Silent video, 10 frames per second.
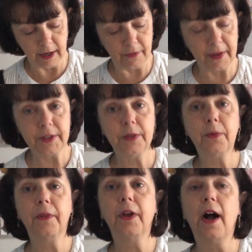There's the
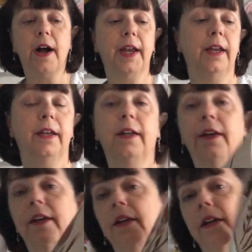one that I
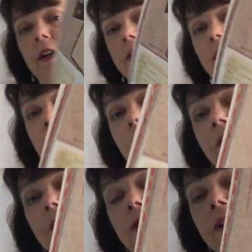just
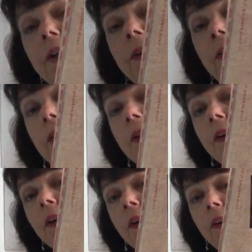showed you.
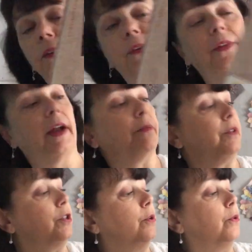So that
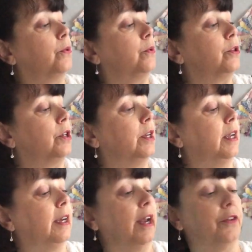one's called
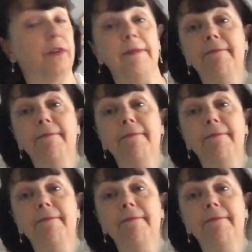Catherine.